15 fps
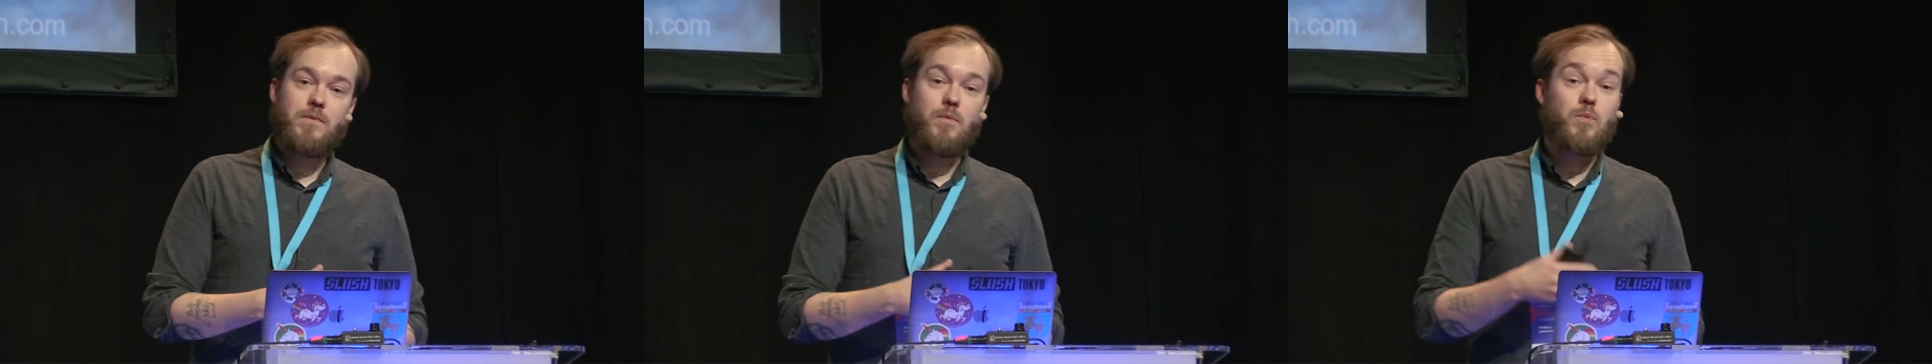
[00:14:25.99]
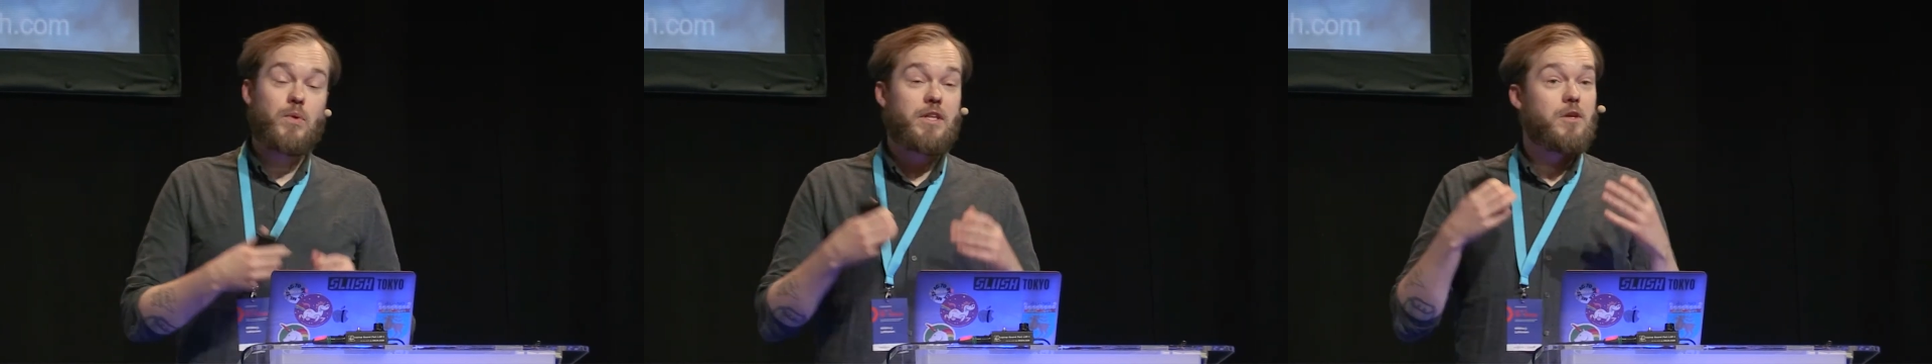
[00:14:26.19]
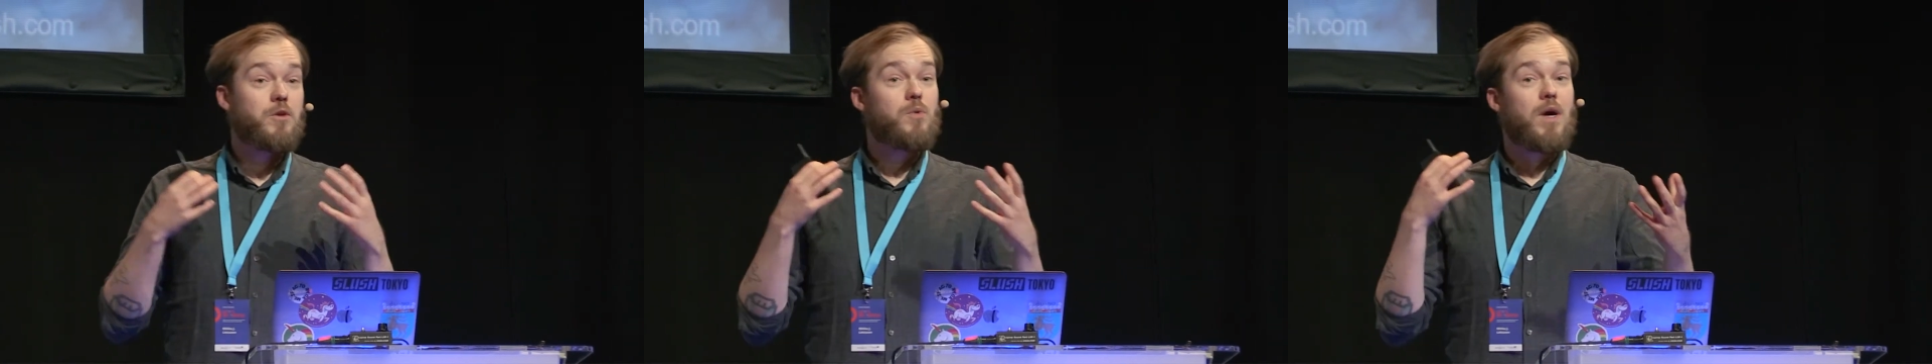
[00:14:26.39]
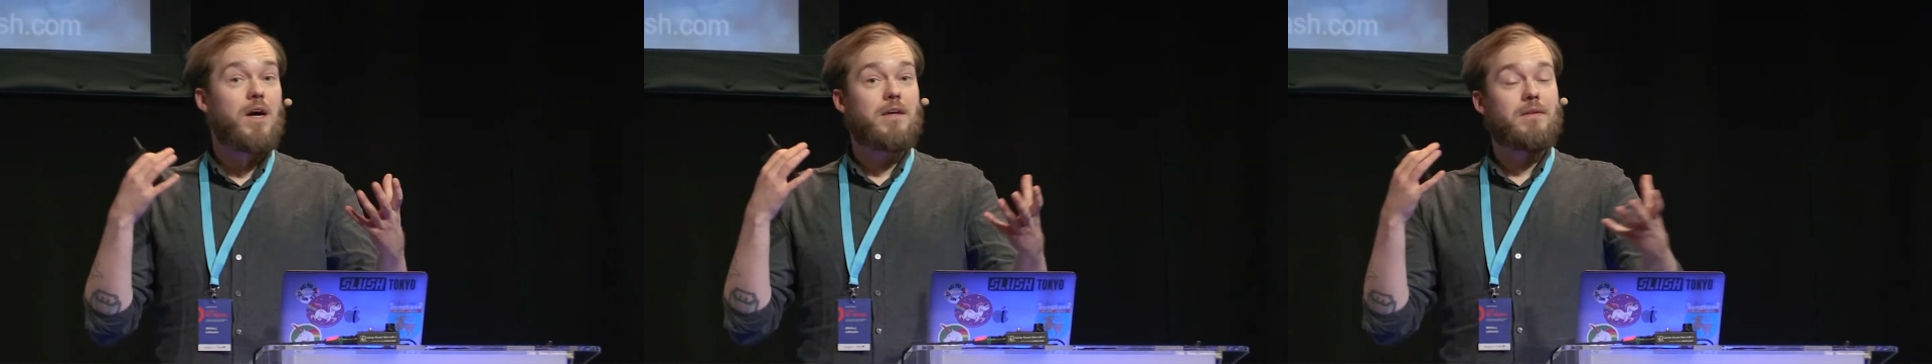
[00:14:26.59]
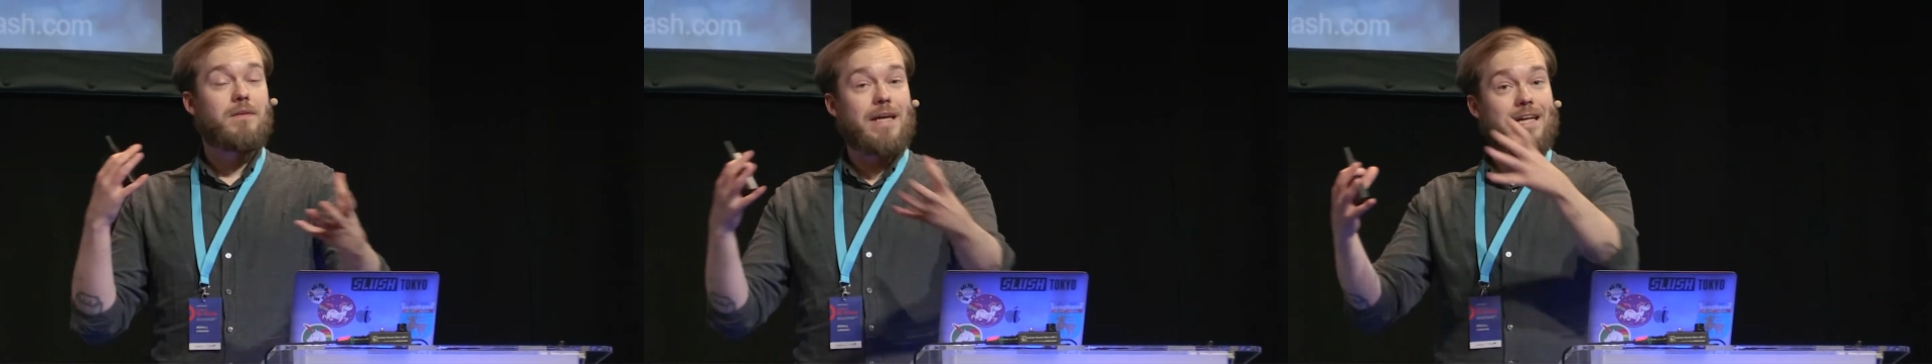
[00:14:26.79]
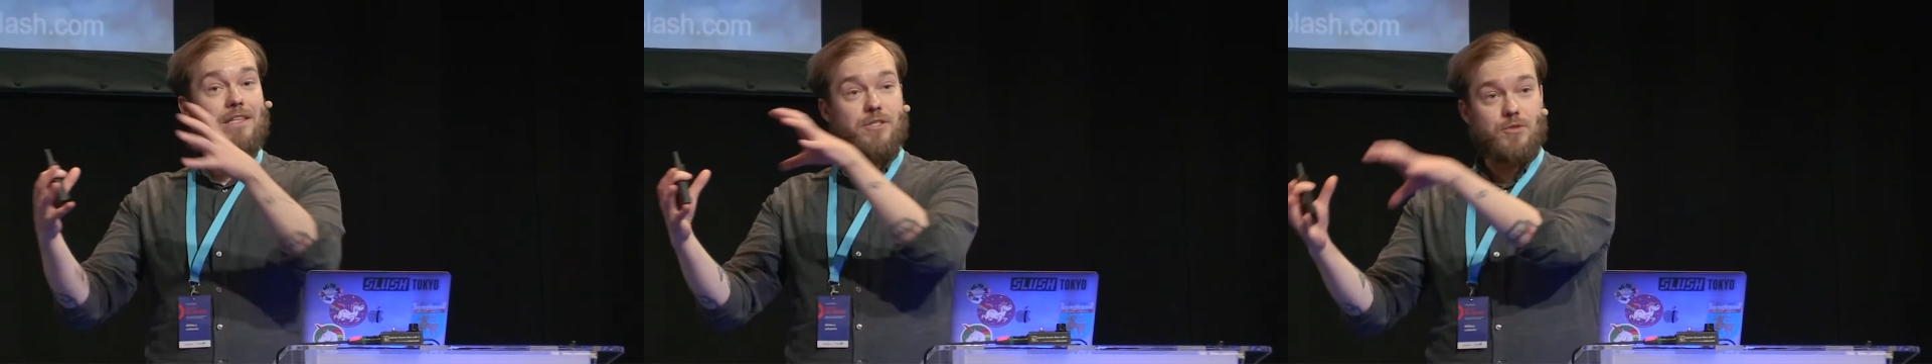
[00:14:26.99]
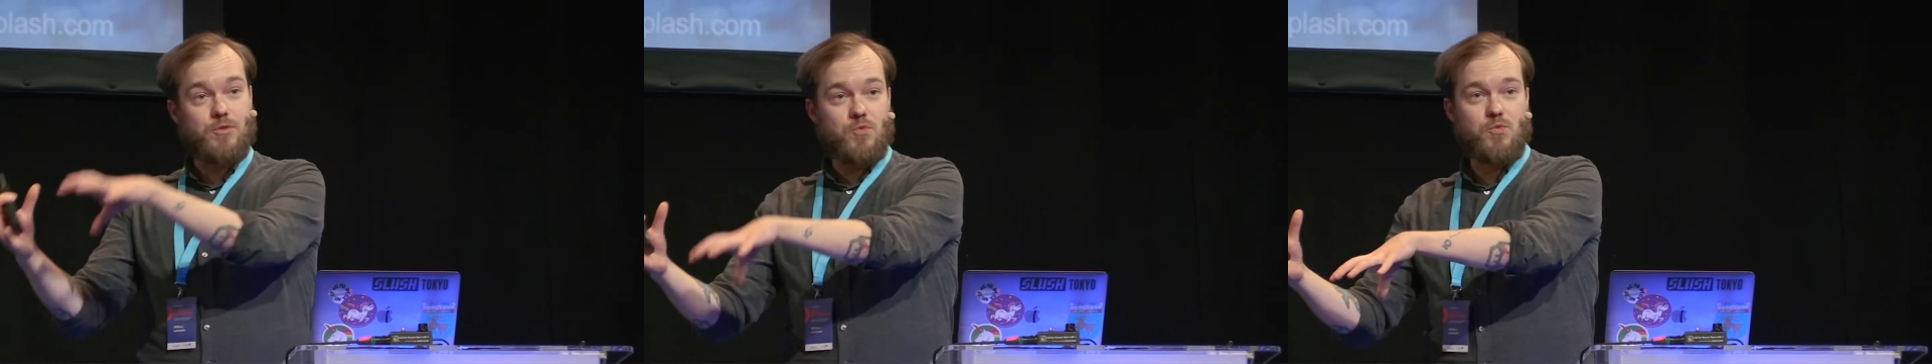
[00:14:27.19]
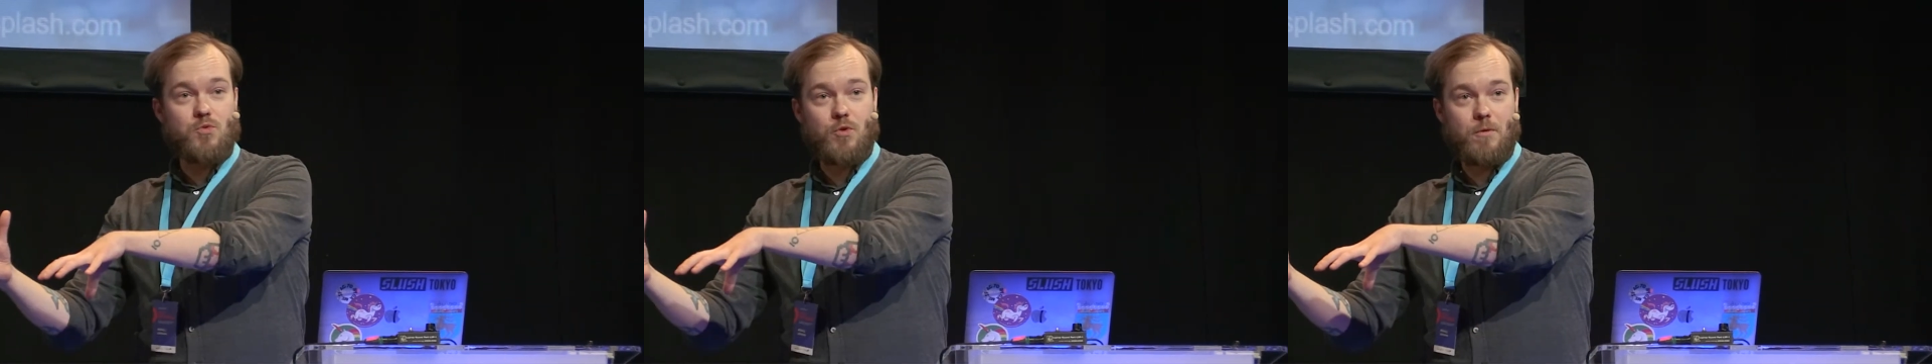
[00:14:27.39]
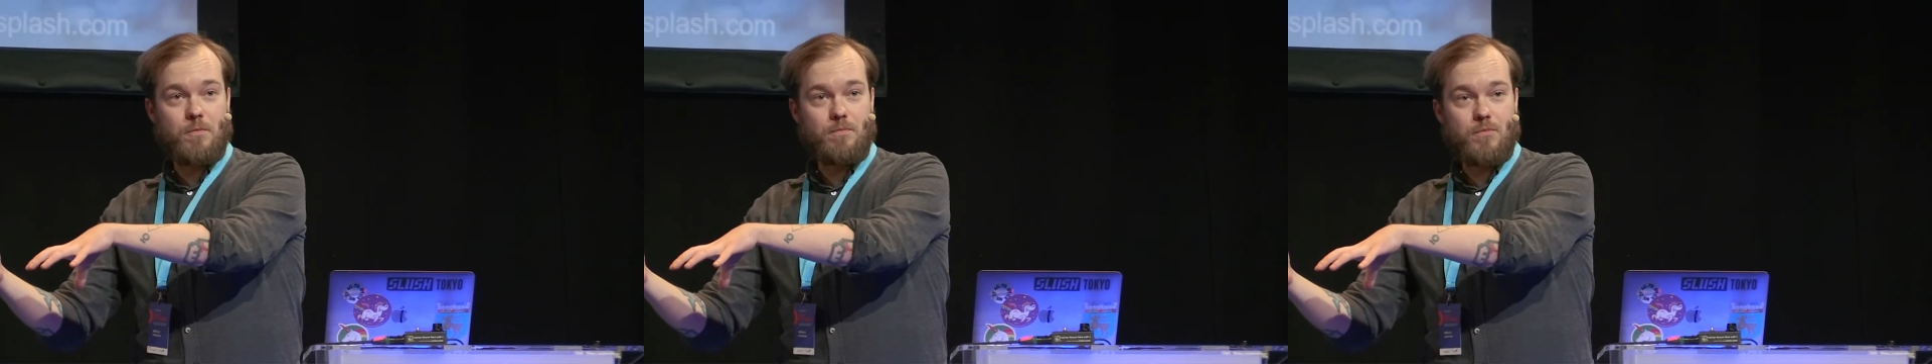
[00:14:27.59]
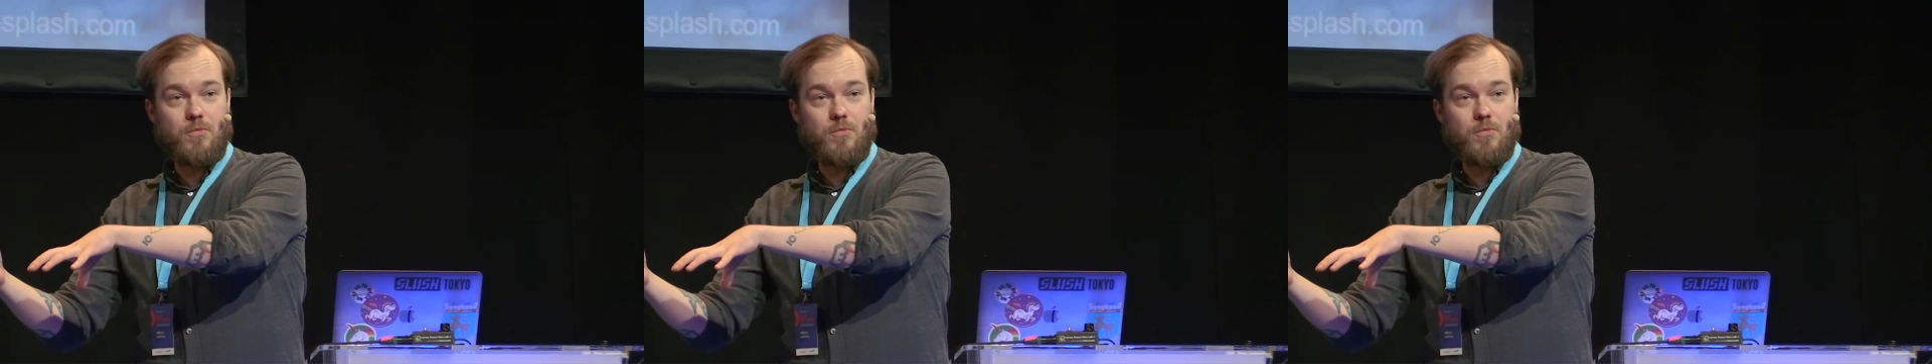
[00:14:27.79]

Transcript: whether you are at school